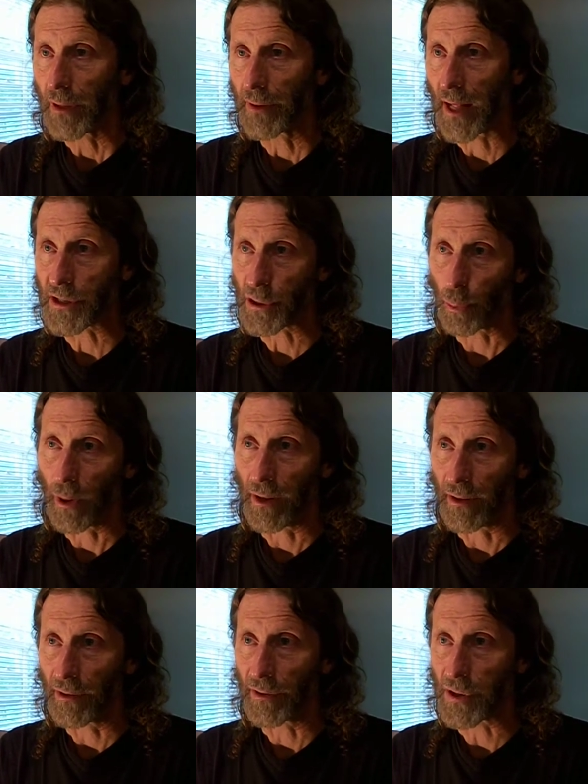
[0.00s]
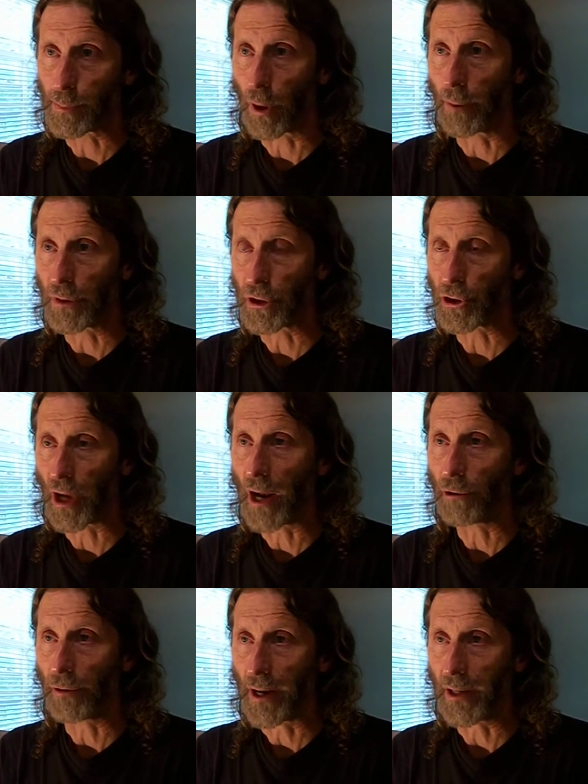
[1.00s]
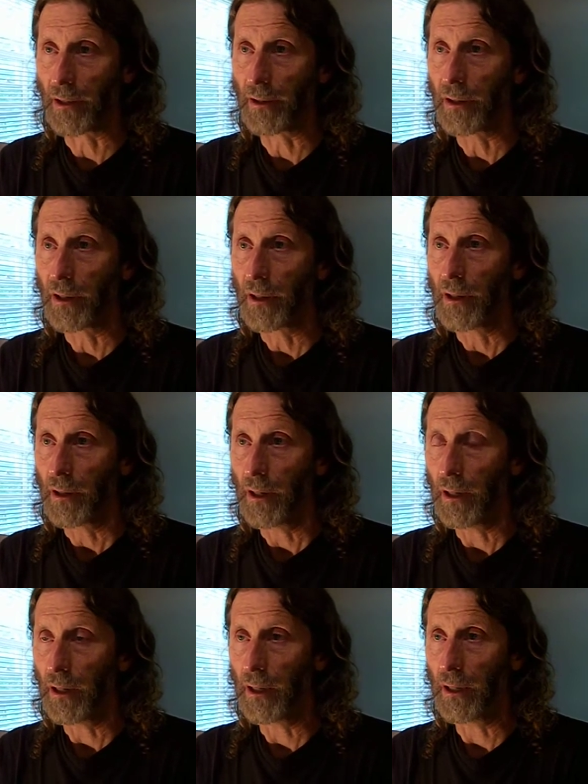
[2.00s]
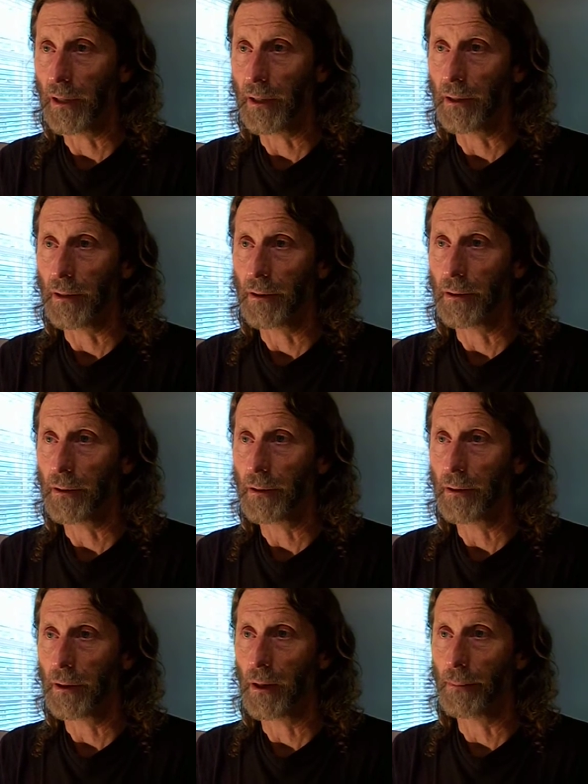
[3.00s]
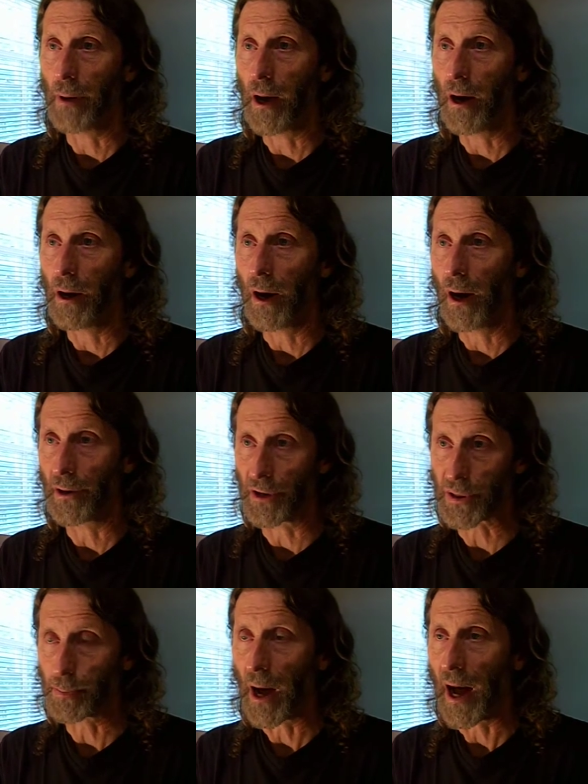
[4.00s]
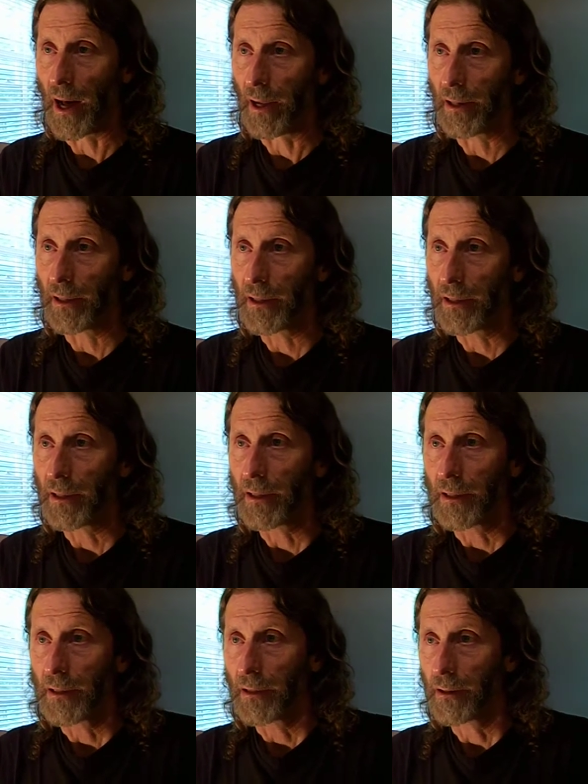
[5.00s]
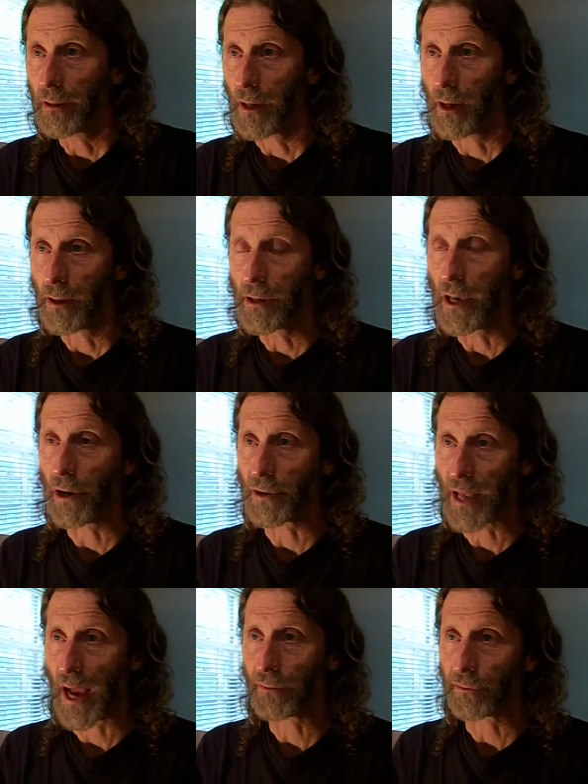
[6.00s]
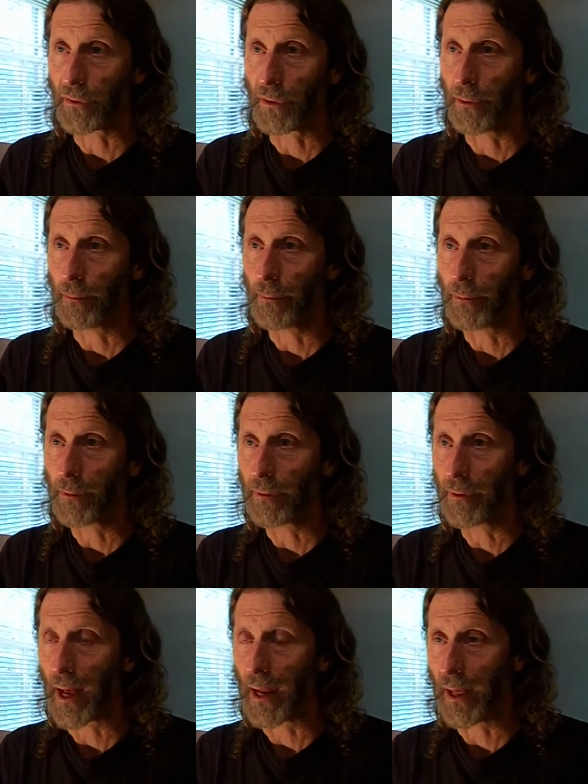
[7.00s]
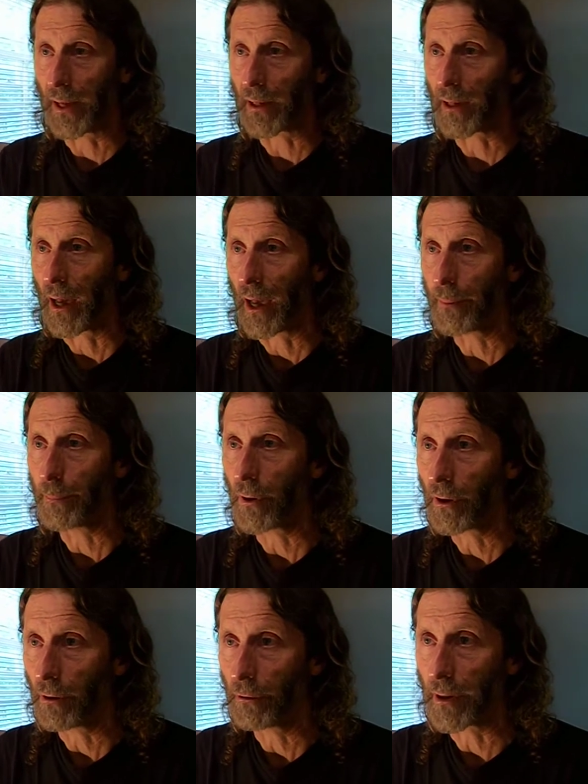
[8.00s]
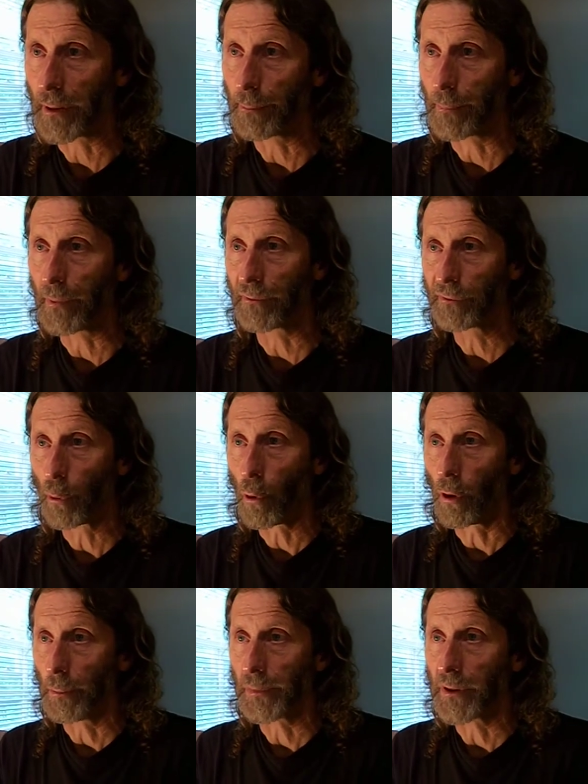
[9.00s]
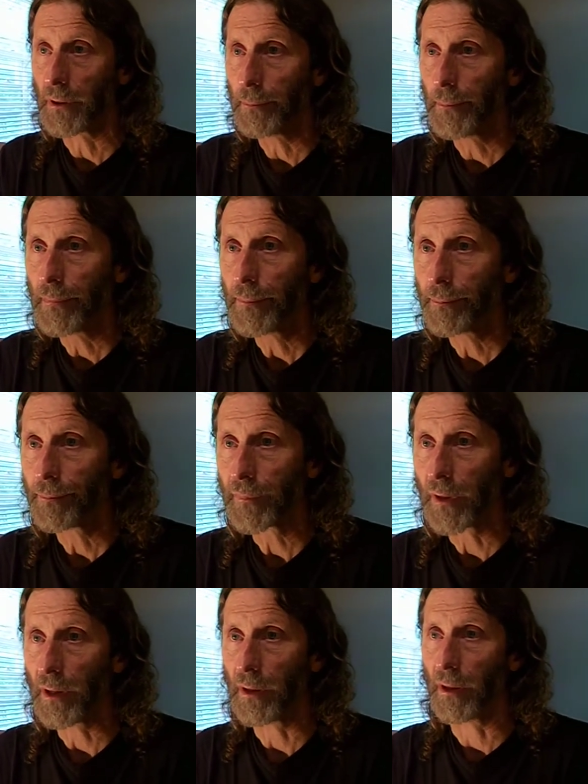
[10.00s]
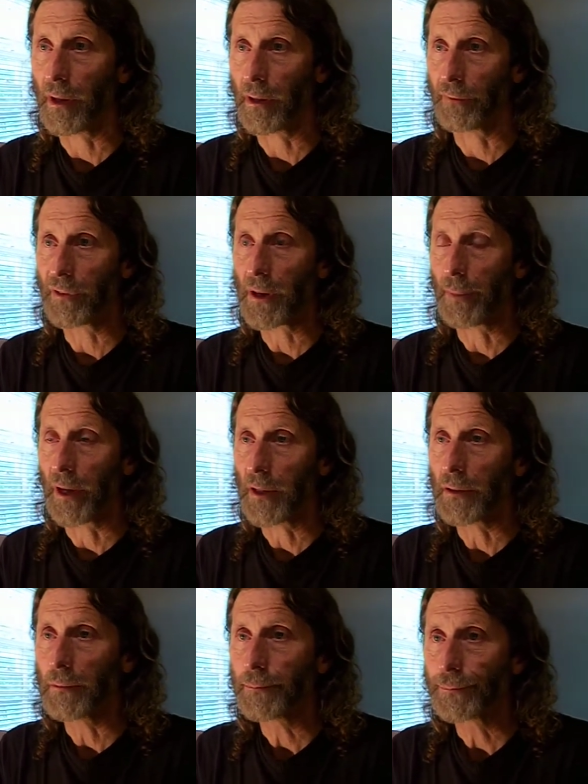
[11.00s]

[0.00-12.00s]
that's the way the sperm is generated uh, um, on the spot years after the, that egg had already been formed in in the female.